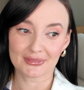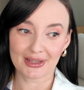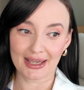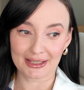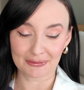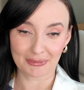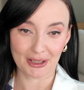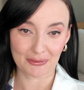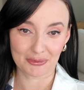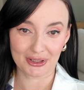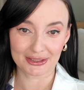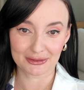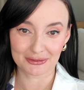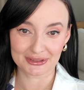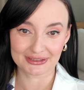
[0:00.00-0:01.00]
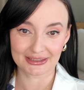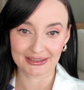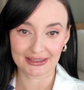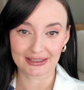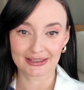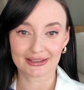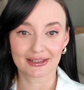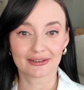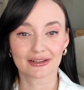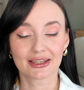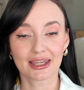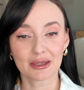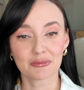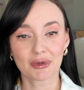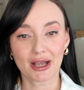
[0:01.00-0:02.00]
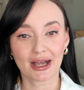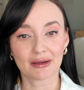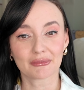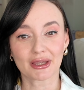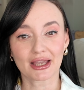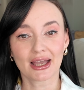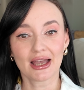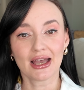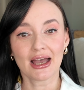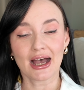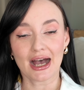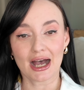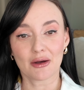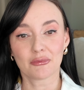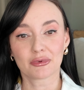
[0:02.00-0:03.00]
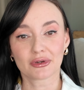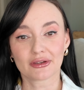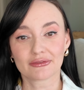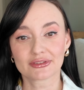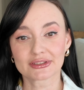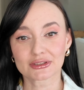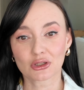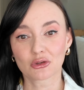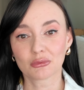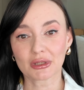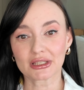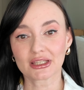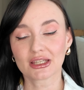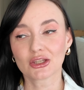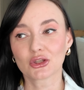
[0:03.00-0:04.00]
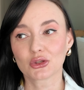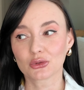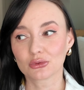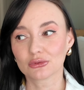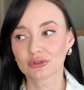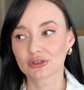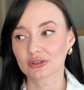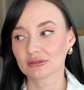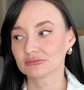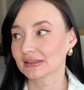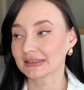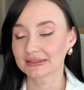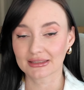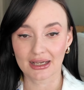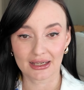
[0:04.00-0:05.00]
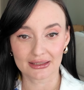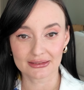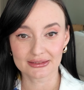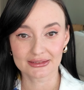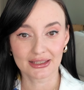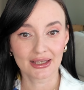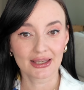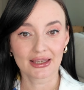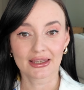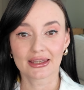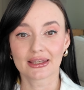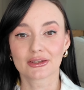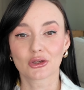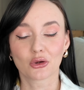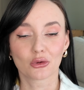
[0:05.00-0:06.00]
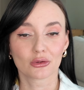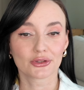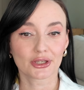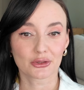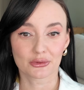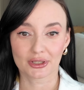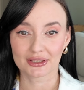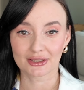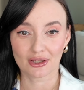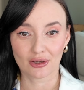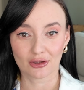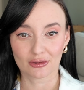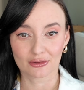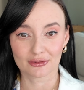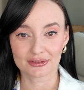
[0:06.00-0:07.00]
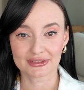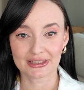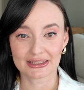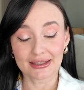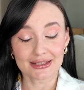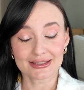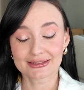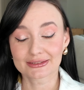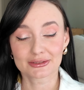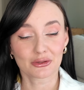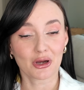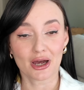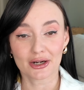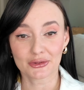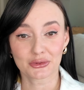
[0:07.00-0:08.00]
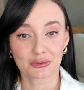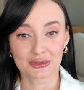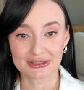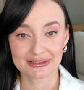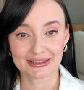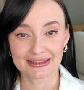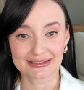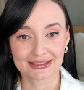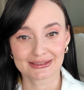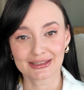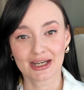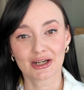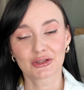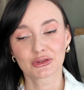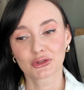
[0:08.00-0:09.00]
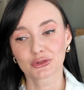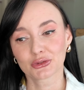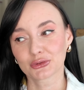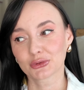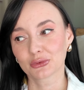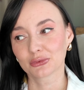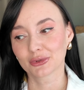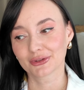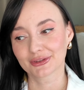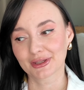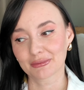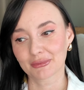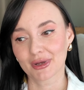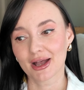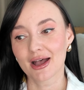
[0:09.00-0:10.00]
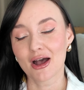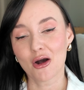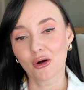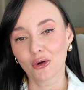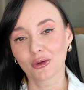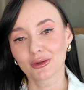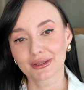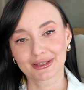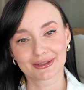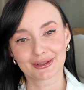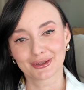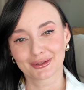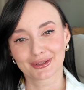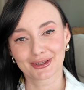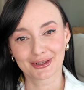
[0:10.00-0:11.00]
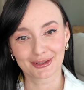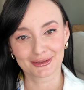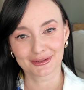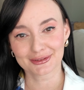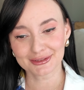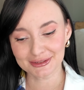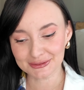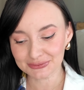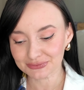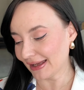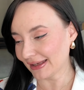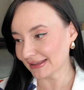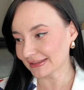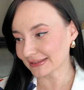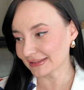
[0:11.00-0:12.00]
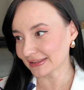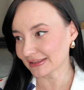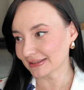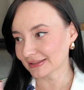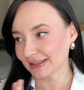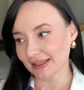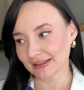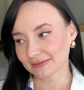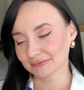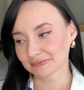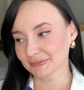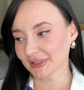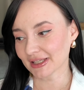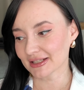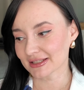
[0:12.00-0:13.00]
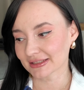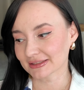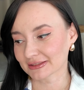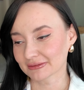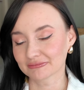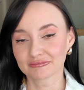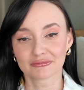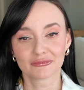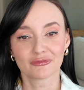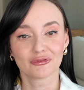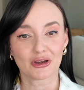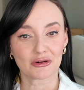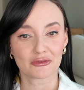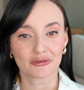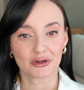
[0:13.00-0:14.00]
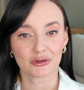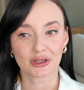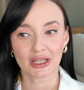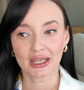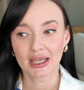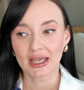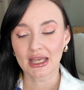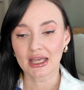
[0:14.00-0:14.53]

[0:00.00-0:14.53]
handbag brand recently. They keep coming up with so many good designs in all the great colors. They're just so hard to resist. It's hard not to want them all in all colors, and yeah, they're just very, very